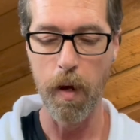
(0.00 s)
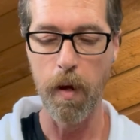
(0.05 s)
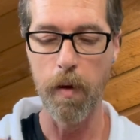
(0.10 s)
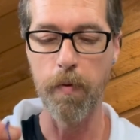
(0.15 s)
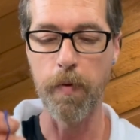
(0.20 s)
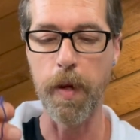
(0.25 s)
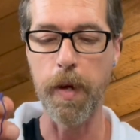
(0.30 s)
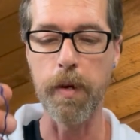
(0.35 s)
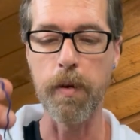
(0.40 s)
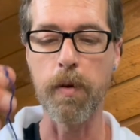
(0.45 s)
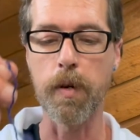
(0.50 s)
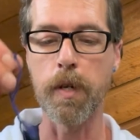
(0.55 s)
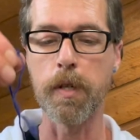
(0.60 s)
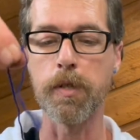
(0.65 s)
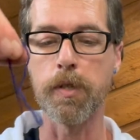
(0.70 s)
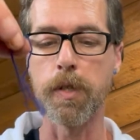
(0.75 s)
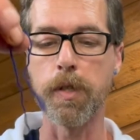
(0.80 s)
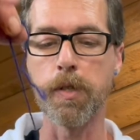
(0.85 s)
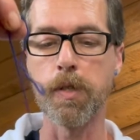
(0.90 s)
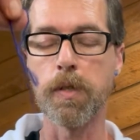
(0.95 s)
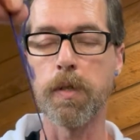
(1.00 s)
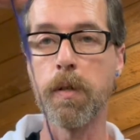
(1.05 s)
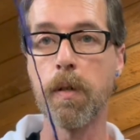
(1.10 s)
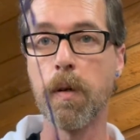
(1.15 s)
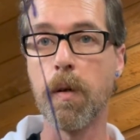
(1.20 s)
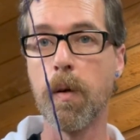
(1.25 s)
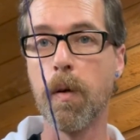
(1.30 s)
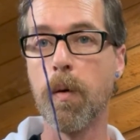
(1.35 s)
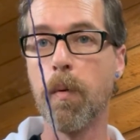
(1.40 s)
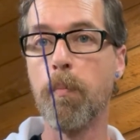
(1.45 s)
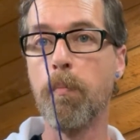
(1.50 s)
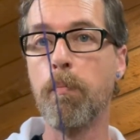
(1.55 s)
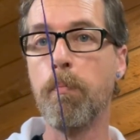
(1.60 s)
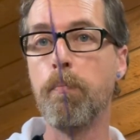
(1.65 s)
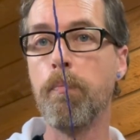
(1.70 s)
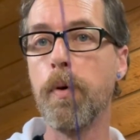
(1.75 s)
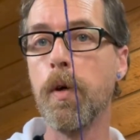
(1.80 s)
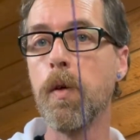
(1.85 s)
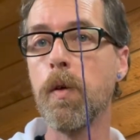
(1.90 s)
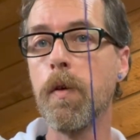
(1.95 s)
that you can just
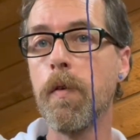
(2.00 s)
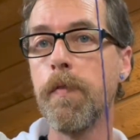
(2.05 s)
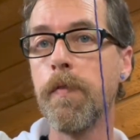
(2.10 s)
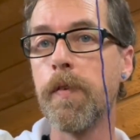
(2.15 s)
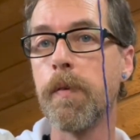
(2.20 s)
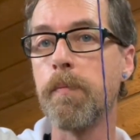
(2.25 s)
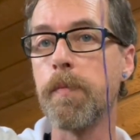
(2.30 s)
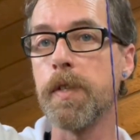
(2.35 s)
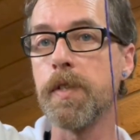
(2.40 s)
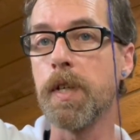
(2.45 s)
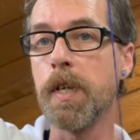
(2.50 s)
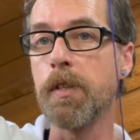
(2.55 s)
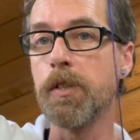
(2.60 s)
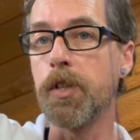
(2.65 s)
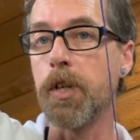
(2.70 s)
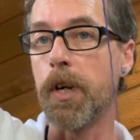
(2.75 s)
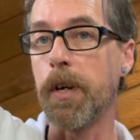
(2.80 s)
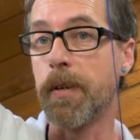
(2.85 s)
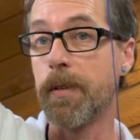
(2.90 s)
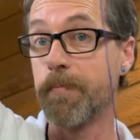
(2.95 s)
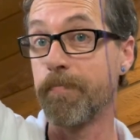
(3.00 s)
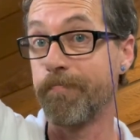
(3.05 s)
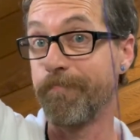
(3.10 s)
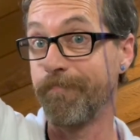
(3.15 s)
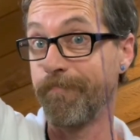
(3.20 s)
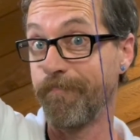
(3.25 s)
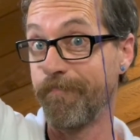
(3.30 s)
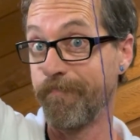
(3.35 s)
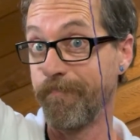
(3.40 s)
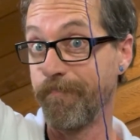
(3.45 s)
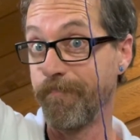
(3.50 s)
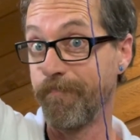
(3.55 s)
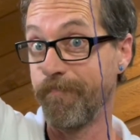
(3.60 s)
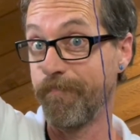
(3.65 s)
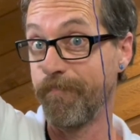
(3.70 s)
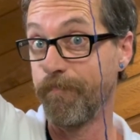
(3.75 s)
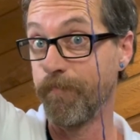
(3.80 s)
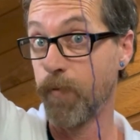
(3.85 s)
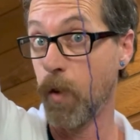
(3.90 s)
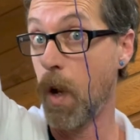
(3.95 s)
pull from the center
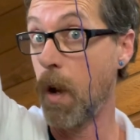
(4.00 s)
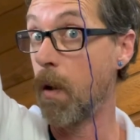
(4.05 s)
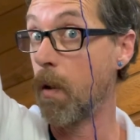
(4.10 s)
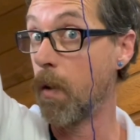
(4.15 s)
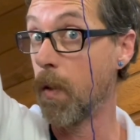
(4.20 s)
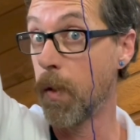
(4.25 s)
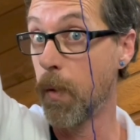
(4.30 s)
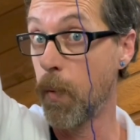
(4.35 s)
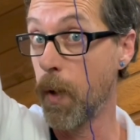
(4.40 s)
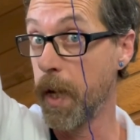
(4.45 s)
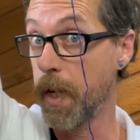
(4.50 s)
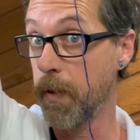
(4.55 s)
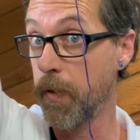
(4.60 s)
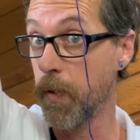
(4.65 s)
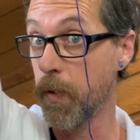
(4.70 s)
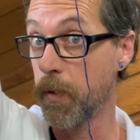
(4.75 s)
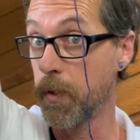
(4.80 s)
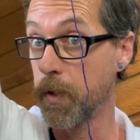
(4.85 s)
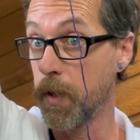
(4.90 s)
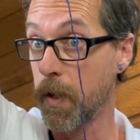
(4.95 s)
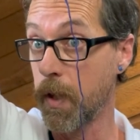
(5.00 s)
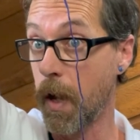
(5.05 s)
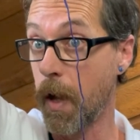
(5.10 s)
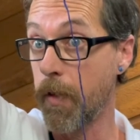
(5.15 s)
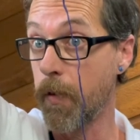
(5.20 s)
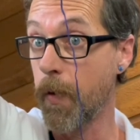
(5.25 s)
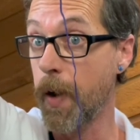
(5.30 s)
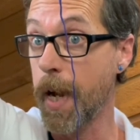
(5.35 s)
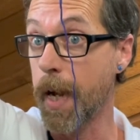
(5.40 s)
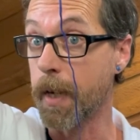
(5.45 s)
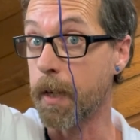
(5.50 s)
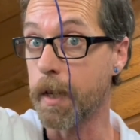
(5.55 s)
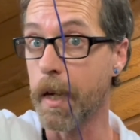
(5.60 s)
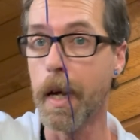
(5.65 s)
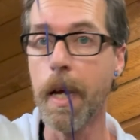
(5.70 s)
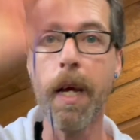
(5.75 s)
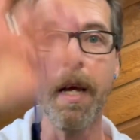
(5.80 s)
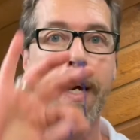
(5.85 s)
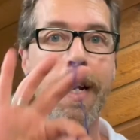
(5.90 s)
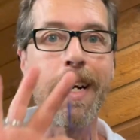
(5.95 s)
all the way through to the other end.
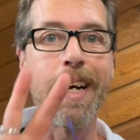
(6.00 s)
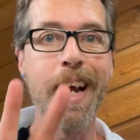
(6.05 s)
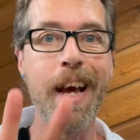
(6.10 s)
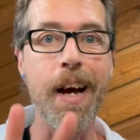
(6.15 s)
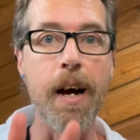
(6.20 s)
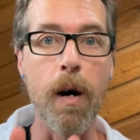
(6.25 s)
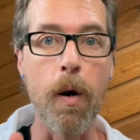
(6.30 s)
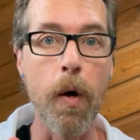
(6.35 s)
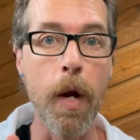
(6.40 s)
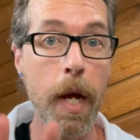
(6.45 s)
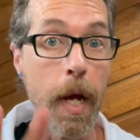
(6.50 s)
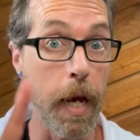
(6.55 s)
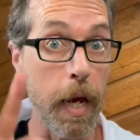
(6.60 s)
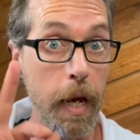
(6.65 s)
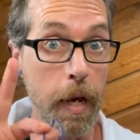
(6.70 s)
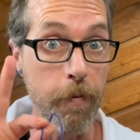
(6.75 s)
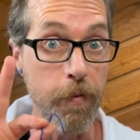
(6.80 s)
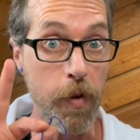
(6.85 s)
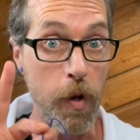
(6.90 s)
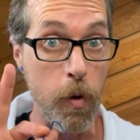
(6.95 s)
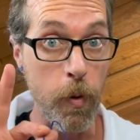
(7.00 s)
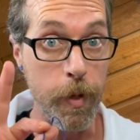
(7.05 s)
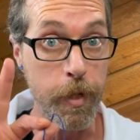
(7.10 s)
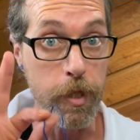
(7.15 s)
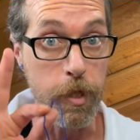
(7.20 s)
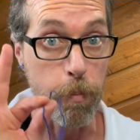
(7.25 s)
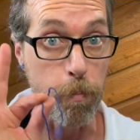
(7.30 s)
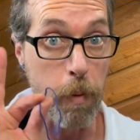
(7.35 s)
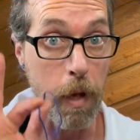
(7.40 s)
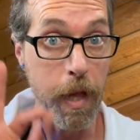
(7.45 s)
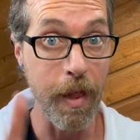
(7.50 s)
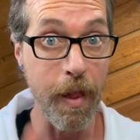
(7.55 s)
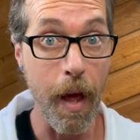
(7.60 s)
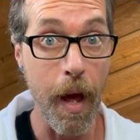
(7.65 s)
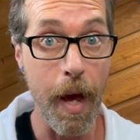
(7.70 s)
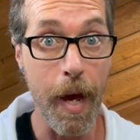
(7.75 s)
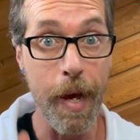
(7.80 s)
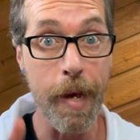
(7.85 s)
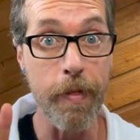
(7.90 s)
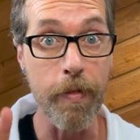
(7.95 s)
Now, if you're going to
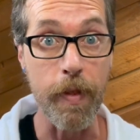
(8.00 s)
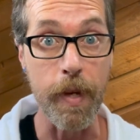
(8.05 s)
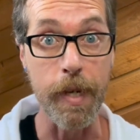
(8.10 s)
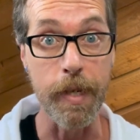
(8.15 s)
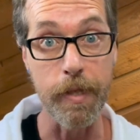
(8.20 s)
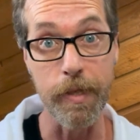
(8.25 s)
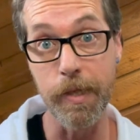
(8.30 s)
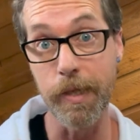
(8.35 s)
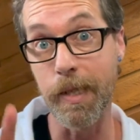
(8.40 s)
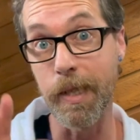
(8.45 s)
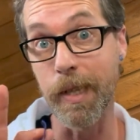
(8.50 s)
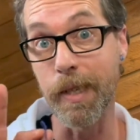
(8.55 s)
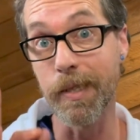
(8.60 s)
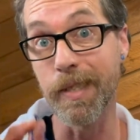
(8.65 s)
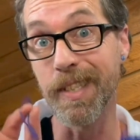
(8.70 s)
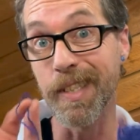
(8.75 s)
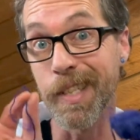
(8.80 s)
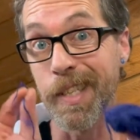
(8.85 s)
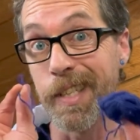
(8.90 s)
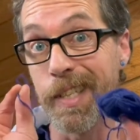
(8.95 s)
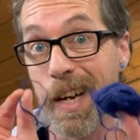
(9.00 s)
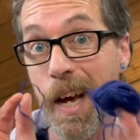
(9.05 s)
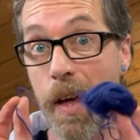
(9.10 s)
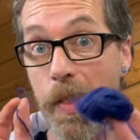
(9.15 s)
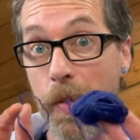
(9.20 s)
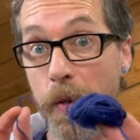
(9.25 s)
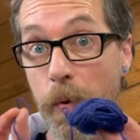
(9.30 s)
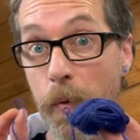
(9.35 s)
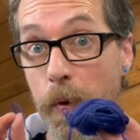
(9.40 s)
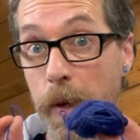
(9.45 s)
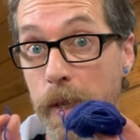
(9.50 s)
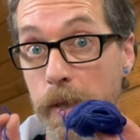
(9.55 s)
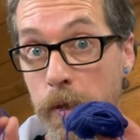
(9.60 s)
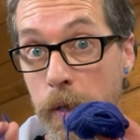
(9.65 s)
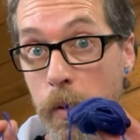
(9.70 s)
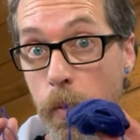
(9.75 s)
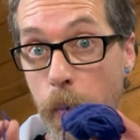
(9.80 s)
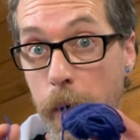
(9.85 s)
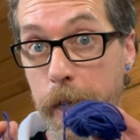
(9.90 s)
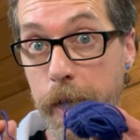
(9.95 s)
ply this, this is another
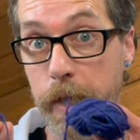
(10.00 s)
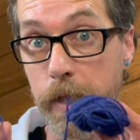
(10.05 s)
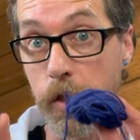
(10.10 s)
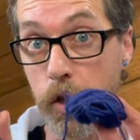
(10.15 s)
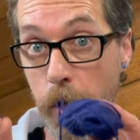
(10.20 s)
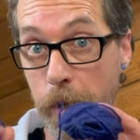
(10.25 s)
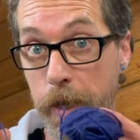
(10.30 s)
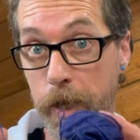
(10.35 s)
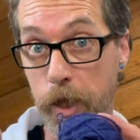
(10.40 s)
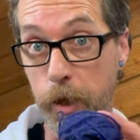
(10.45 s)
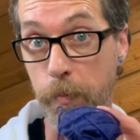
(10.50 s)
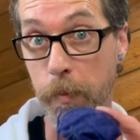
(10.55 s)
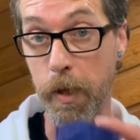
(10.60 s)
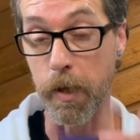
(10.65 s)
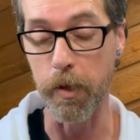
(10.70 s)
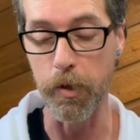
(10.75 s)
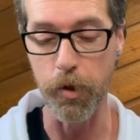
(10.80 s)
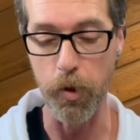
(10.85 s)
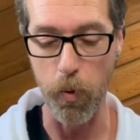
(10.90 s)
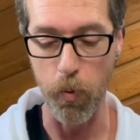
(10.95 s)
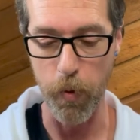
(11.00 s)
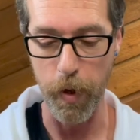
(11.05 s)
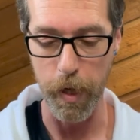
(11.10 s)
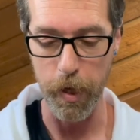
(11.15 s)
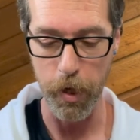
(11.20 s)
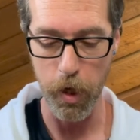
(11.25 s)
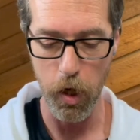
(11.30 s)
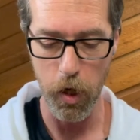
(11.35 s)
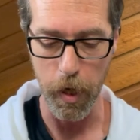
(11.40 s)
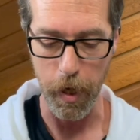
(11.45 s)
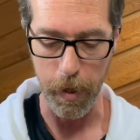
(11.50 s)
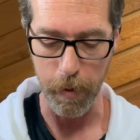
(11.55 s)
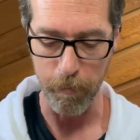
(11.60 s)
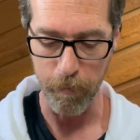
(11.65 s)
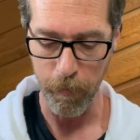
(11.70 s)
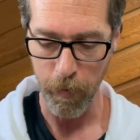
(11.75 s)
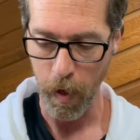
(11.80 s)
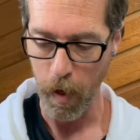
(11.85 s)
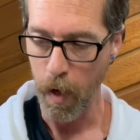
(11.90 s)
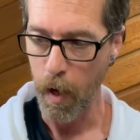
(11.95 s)
reason why Turkish spindles are really good,
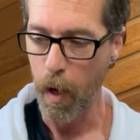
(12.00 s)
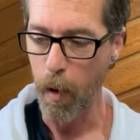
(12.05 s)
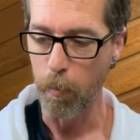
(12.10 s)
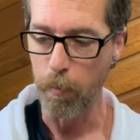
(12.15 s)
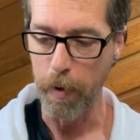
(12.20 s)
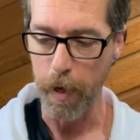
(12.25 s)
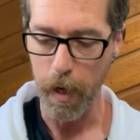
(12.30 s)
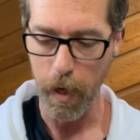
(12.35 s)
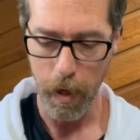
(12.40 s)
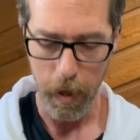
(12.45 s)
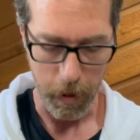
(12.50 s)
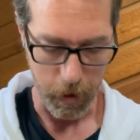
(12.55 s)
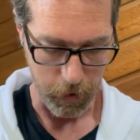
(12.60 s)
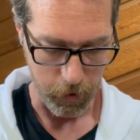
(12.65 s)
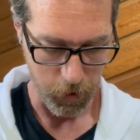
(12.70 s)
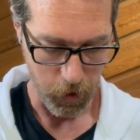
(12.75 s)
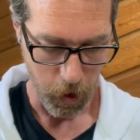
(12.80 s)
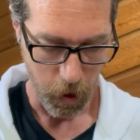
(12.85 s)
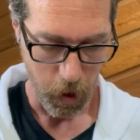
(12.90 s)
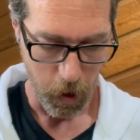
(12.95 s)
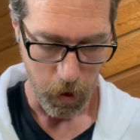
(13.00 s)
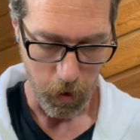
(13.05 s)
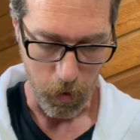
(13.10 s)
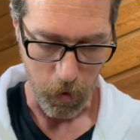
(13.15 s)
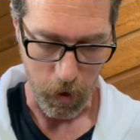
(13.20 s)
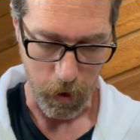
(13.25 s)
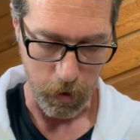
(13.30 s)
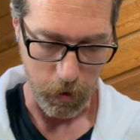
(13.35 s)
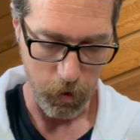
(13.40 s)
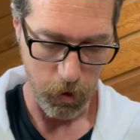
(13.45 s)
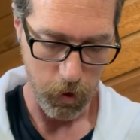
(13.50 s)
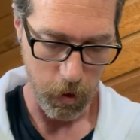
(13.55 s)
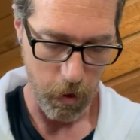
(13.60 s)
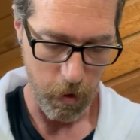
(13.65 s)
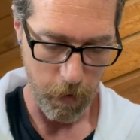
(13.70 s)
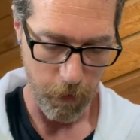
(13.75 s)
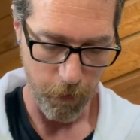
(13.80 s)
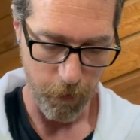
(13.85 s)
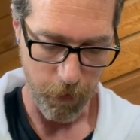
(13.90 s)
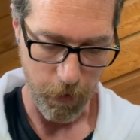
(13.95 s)
because you can
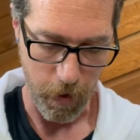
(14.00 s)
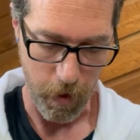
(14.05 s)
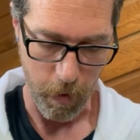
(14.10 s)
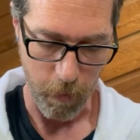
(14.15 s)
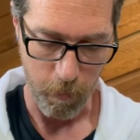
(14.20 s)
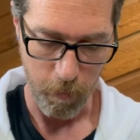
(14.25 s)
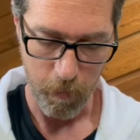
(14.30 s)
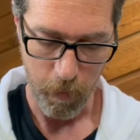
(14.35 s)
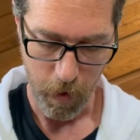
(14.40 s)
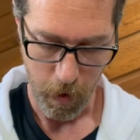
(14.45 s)
start from